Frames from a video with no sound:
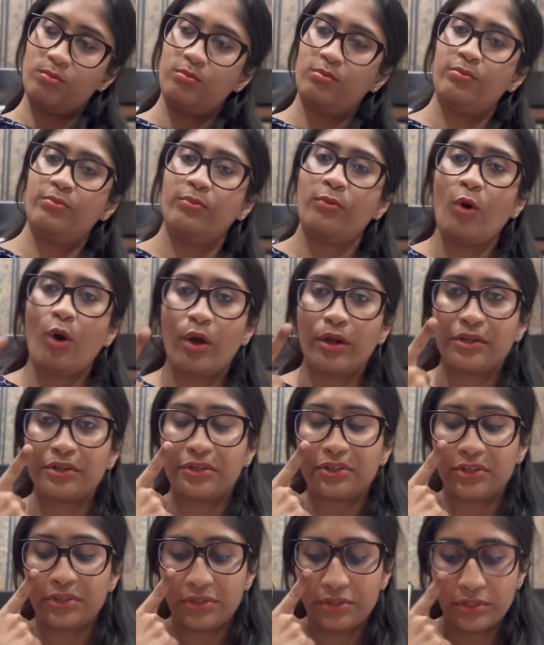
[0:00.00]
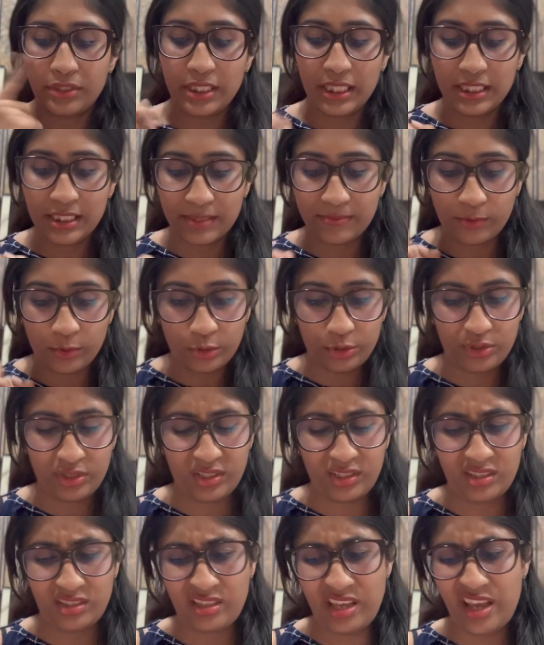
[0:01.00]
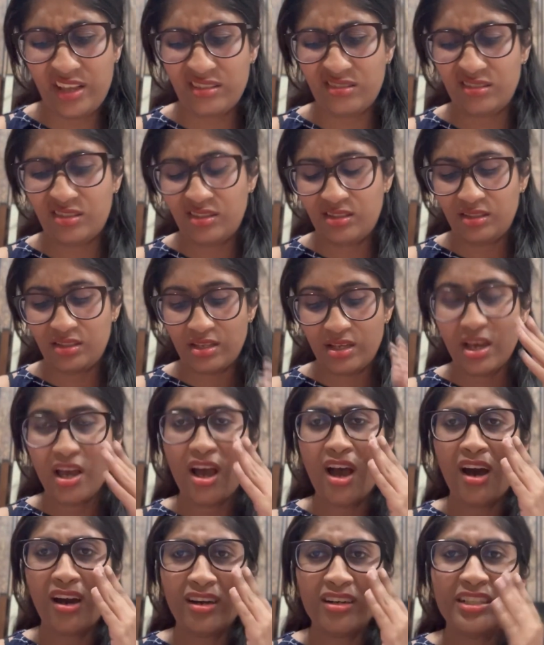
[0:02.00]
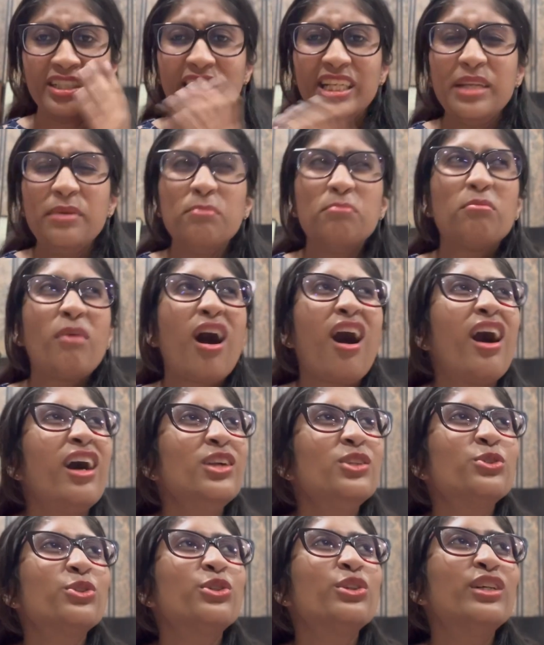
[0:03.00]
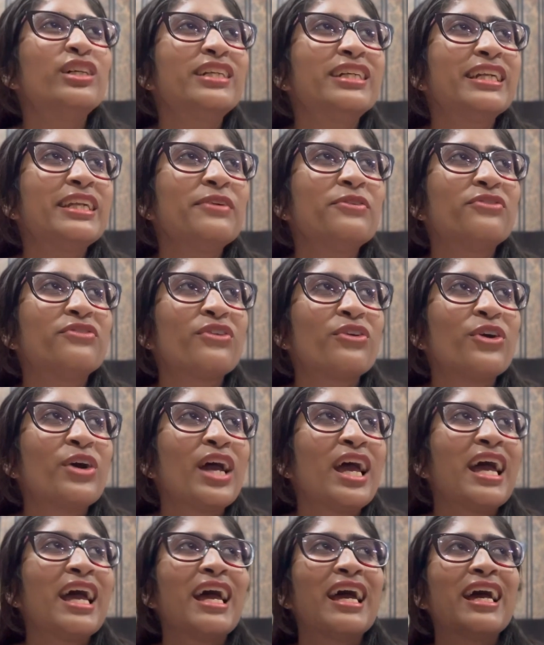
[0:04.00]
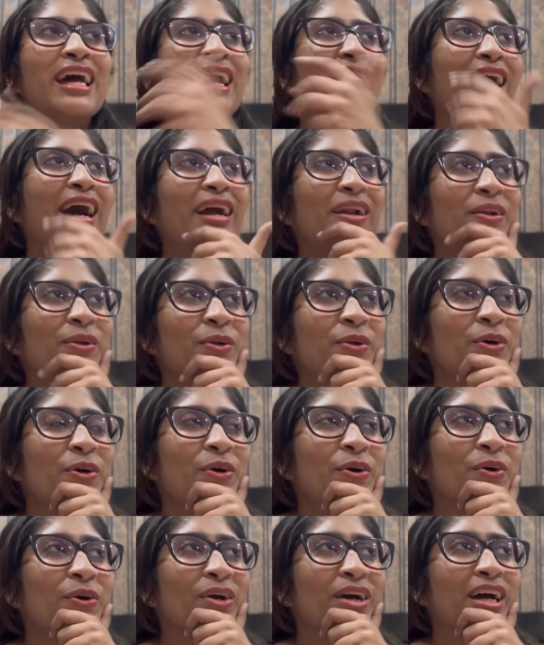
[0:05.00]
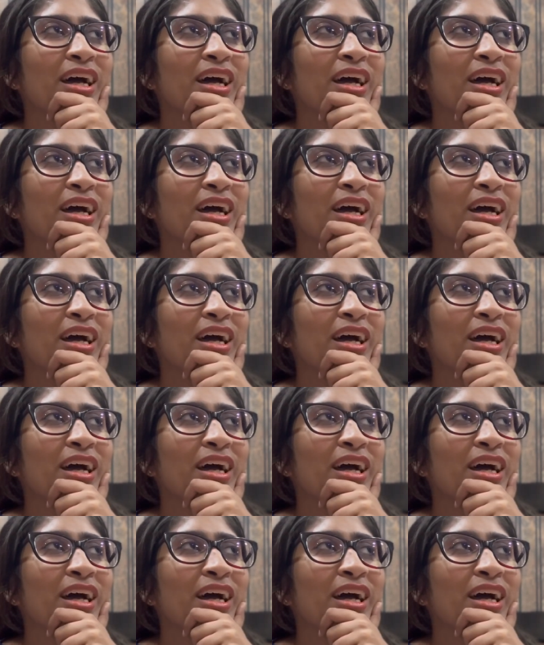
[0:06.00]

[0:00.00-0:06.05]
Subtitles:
bought these books. Yes, early March or I don't know.